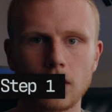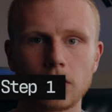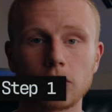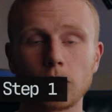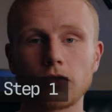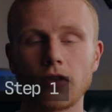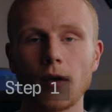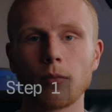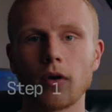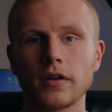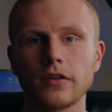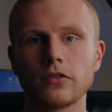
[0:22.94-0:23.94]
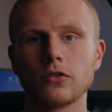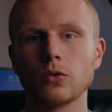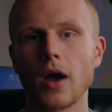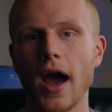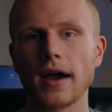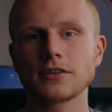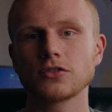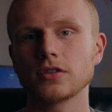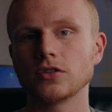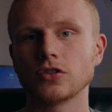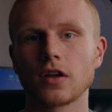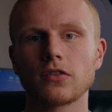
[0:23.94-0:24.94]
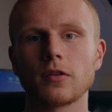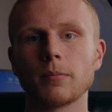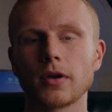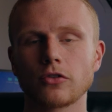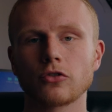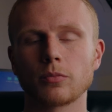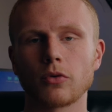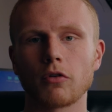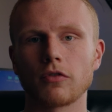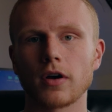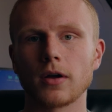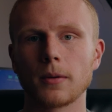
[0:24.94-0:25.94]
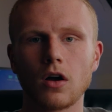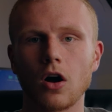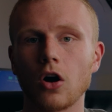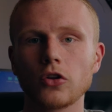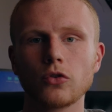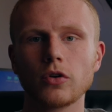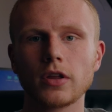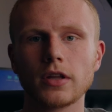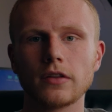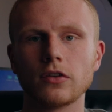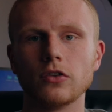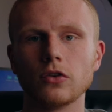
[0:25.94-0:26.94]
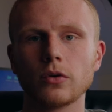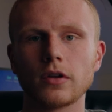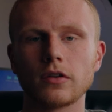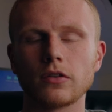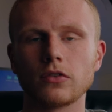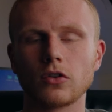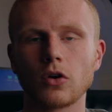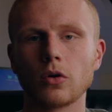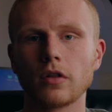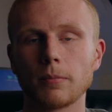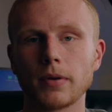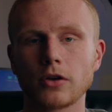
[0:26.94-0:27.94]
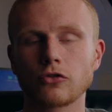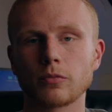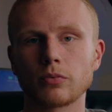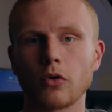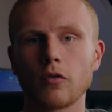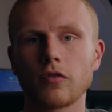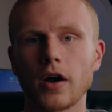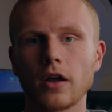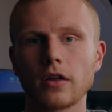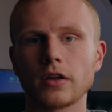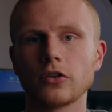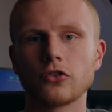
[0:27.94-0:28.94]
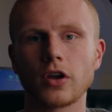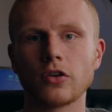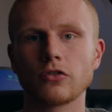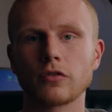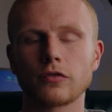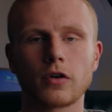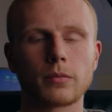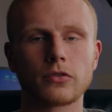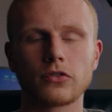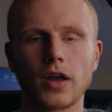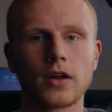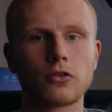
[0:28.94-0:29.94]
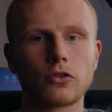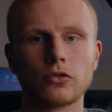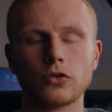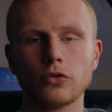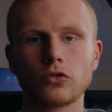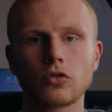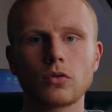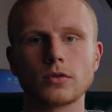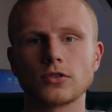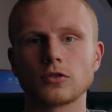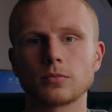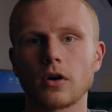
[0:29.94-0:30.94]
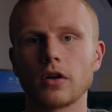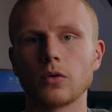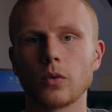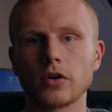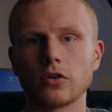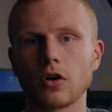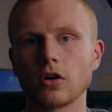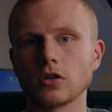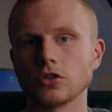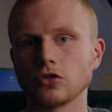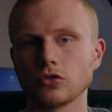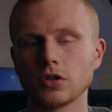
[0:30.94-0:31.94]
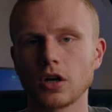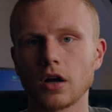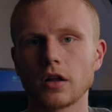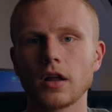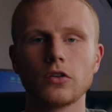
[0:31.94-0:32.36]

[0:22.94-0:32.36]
So step one is to actually adjust the picture profile. All you really need to do is go to the picture profile and change it from standard or neutral, which is probably what you're already shooting on,